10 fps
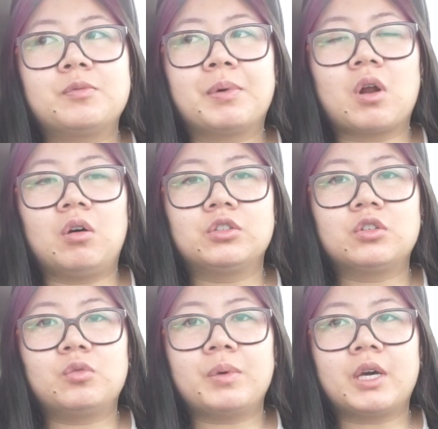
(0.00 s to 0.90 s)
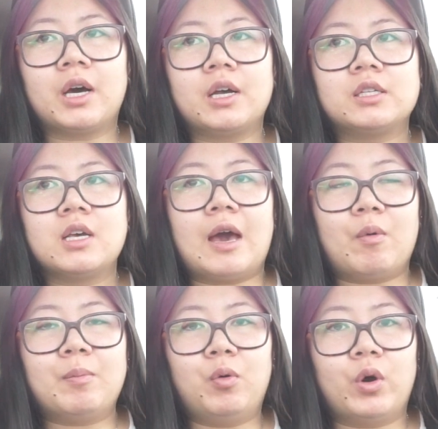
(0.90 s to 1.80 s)
but also because at
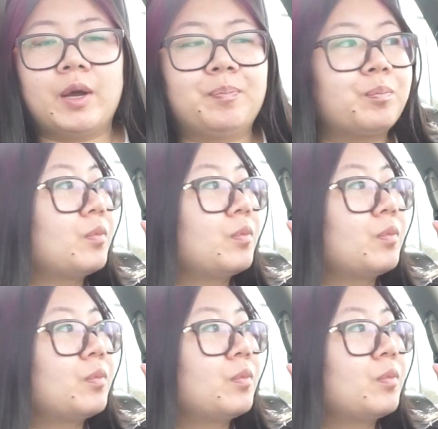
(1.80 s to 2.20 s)
one point